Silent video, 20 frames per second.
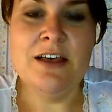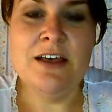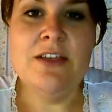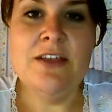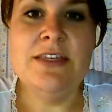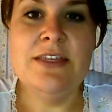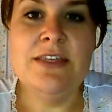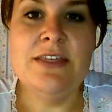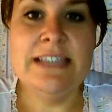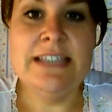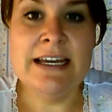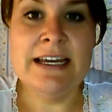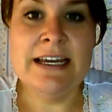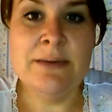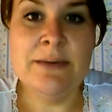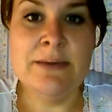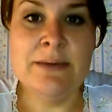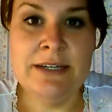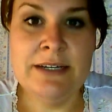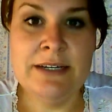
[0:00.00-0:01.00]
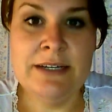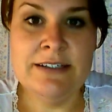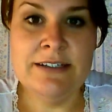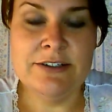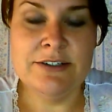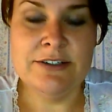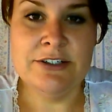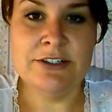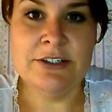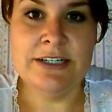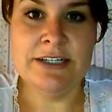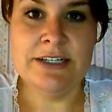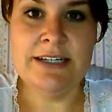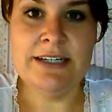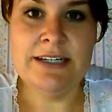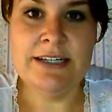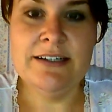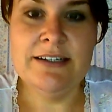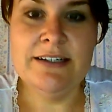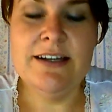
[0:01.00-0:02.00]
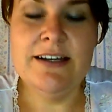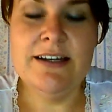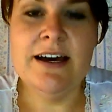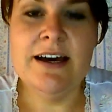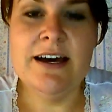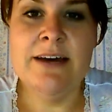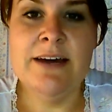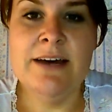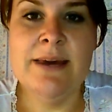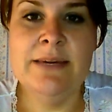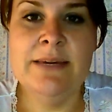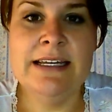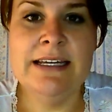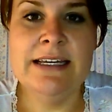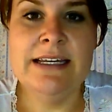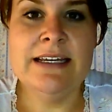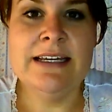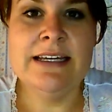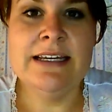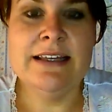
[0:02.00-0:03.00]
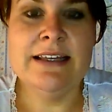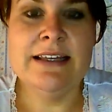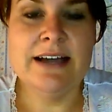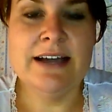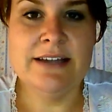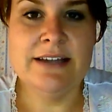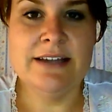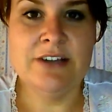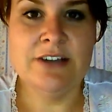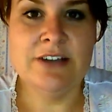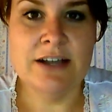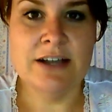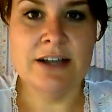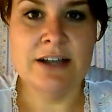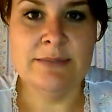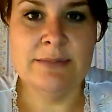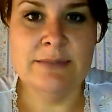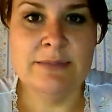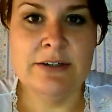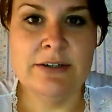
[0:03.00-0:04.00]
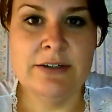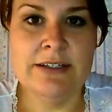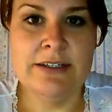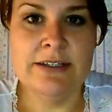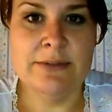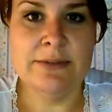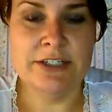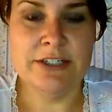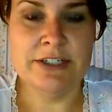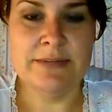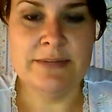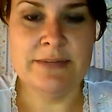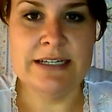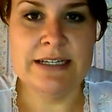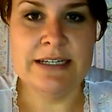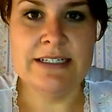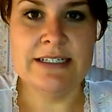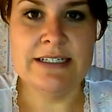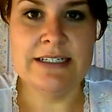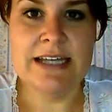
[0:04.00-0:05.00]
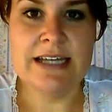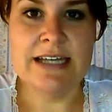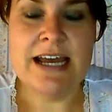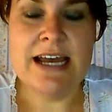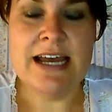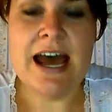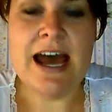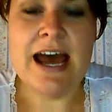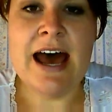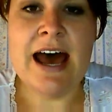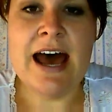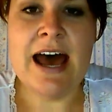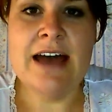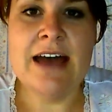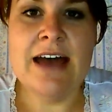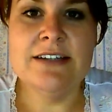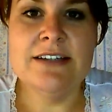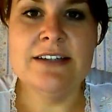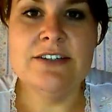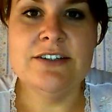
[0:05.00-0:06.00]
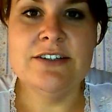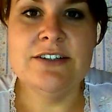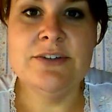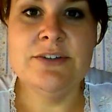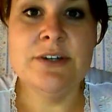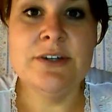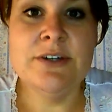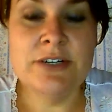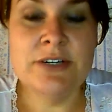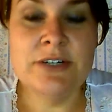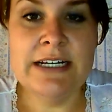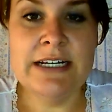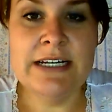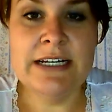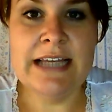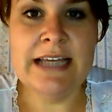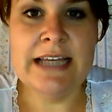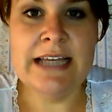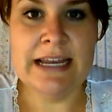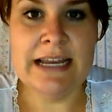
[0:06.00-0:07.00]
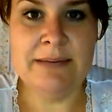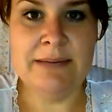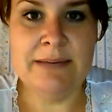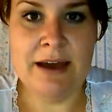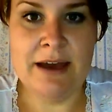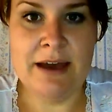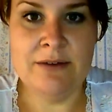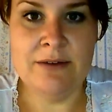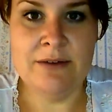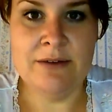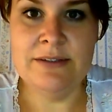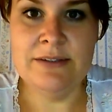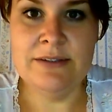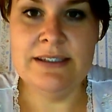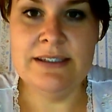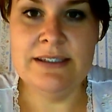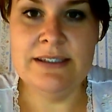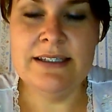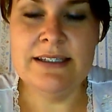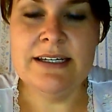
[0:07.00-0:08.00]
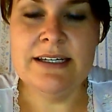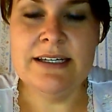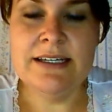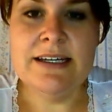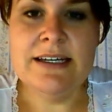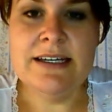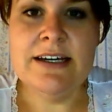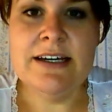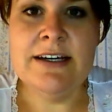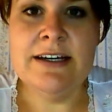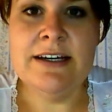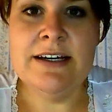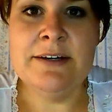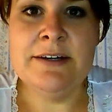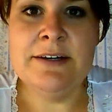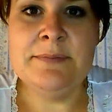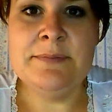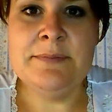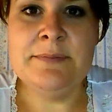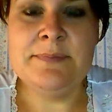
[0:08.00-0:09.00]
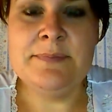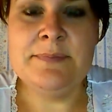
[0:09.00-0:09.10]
the day I went into surgery, I weighed in at the Kaiser Hospital in Richmond at 280 pounds. Um,